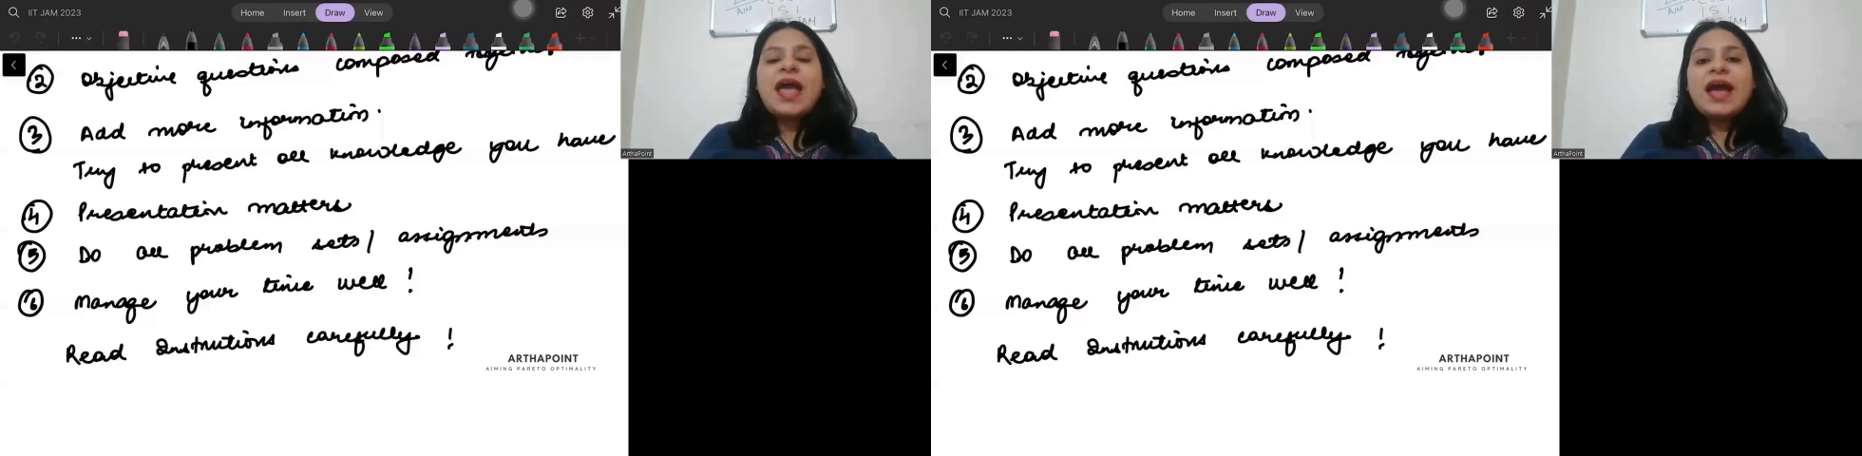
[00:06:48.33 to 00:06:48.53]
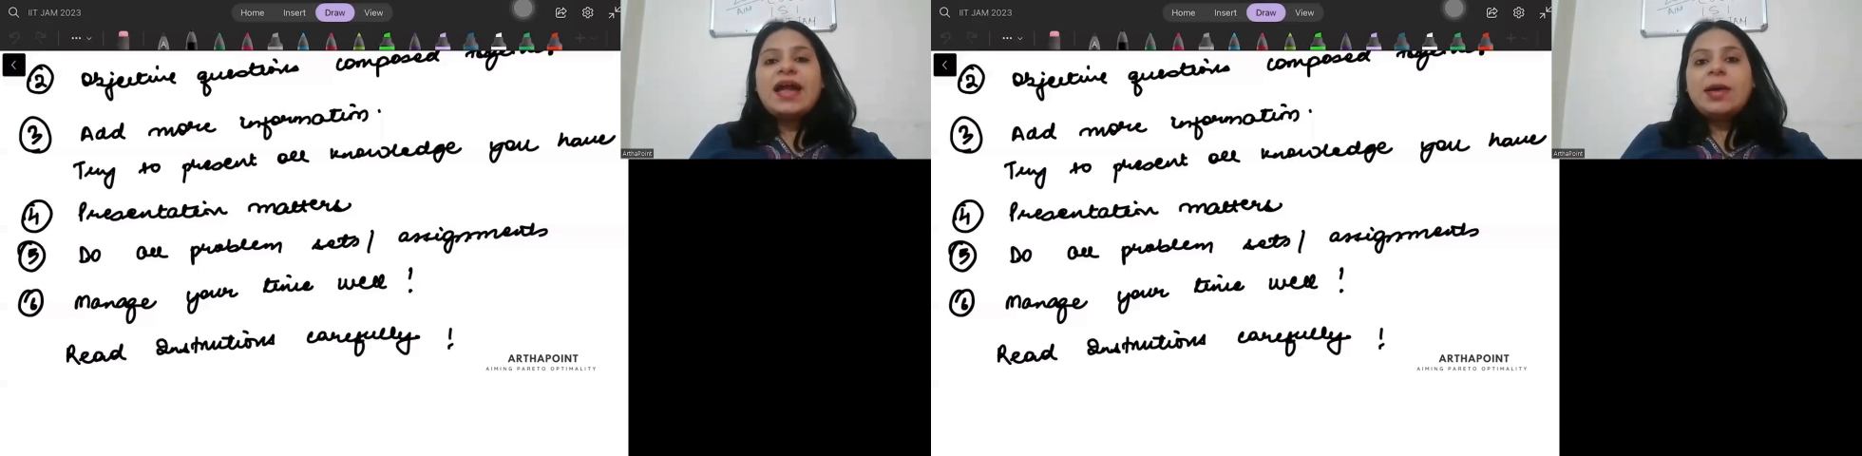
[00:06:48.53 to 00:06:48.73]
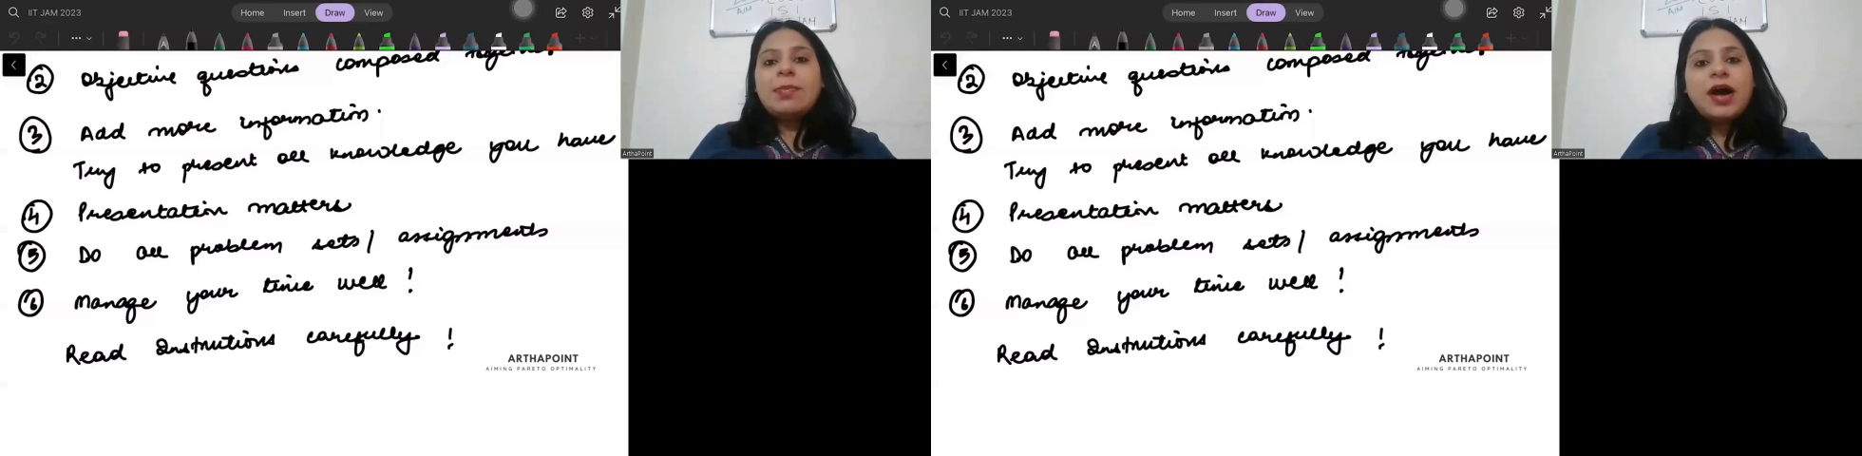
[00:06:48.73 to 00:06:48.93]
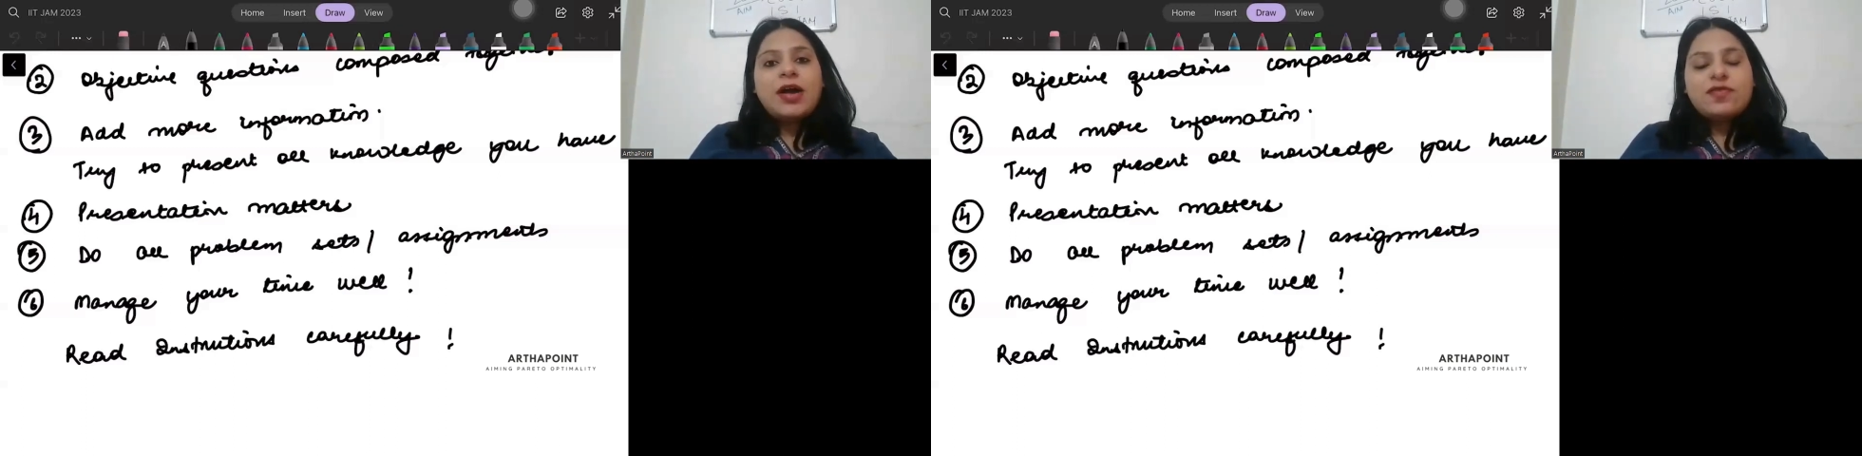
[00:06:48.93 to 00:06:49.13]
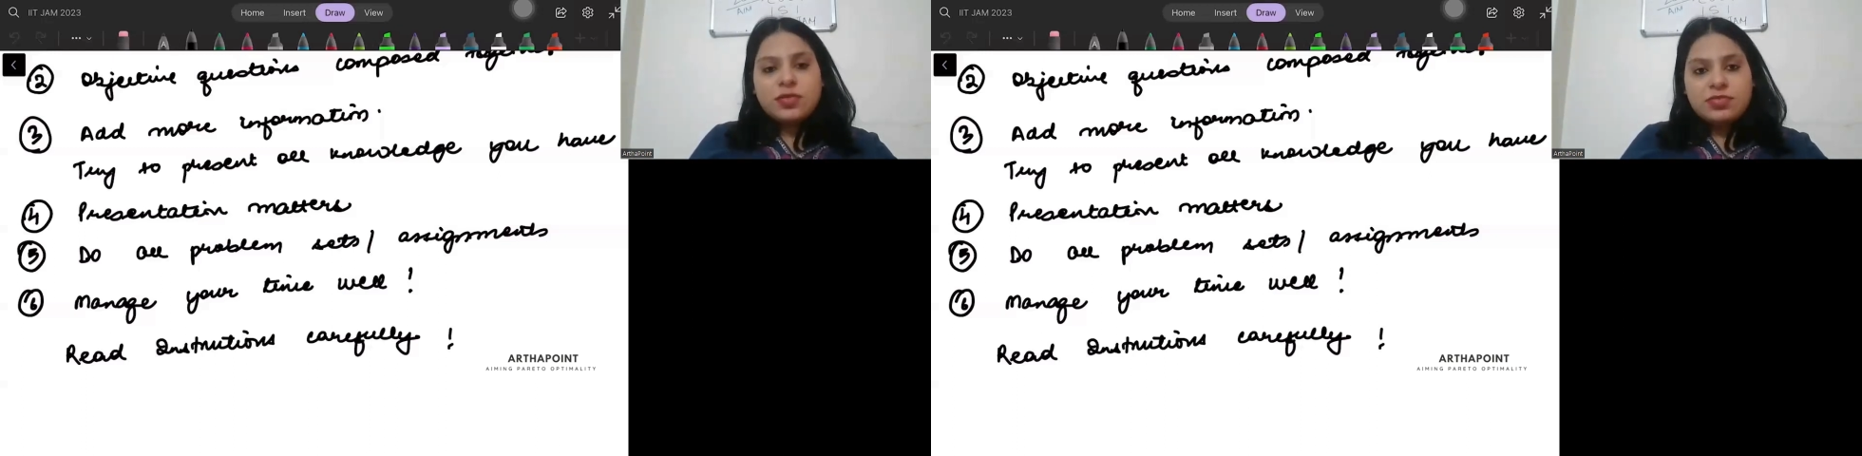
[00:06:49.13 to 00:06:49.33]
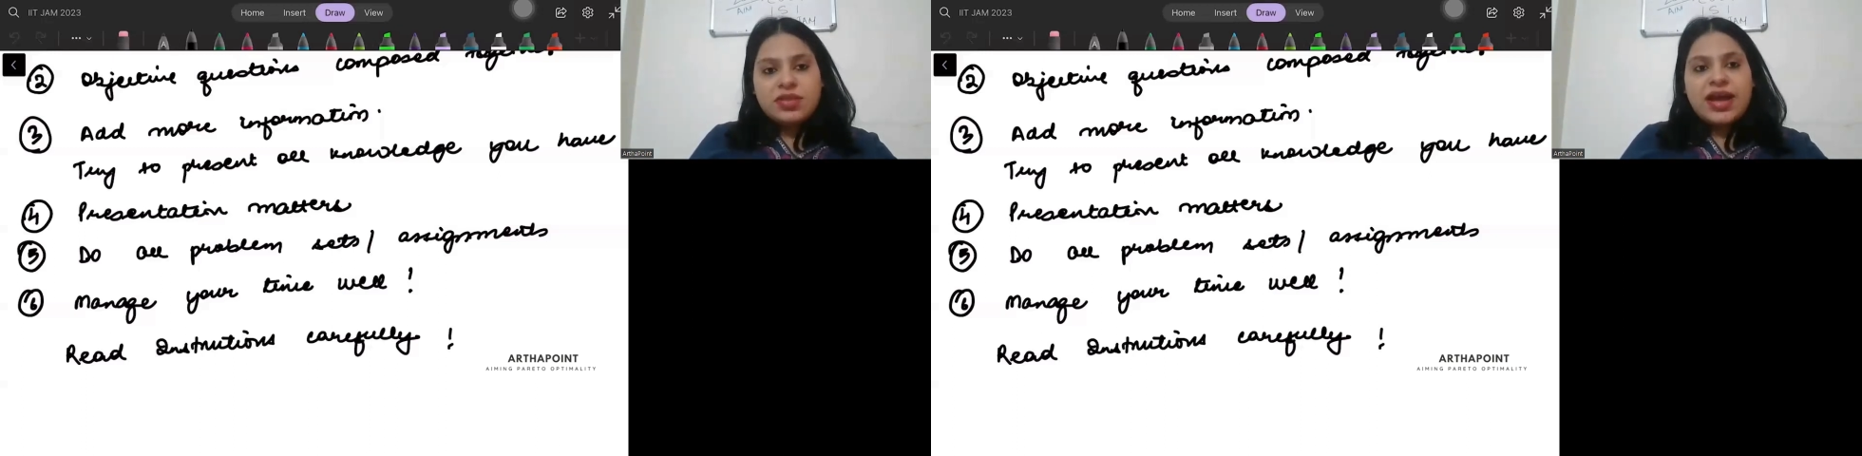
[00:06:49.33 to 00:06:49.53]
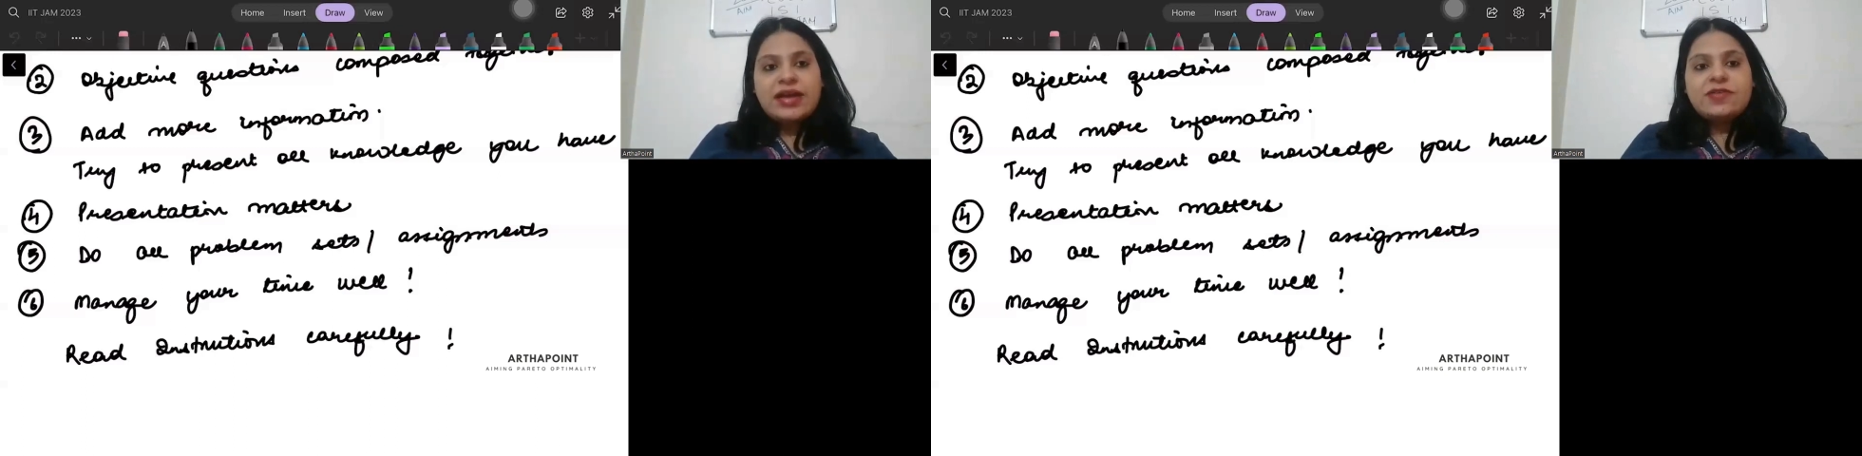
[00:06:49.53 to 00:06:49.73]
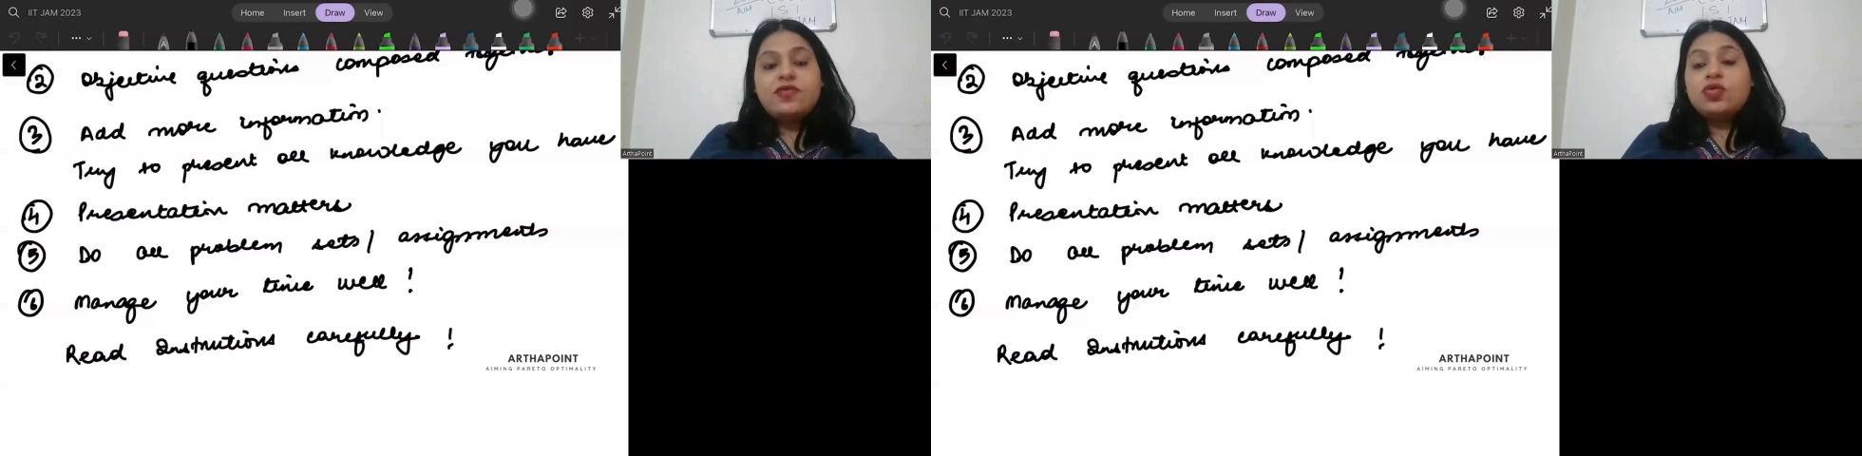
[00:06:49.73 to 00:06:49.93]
And apart from that,